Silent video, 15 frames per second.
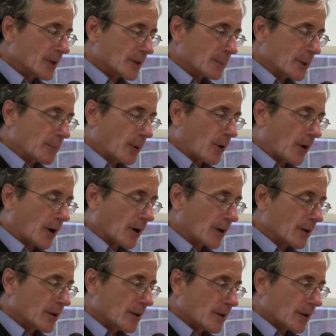to be part
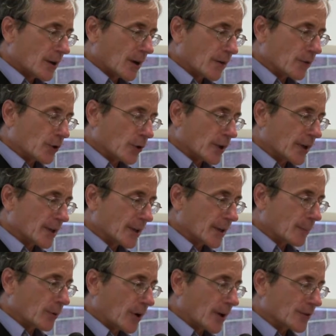of your
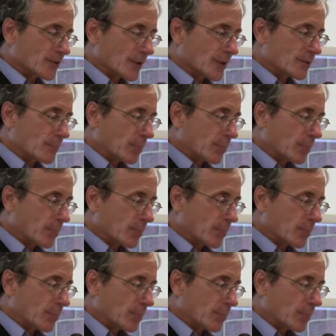healing process.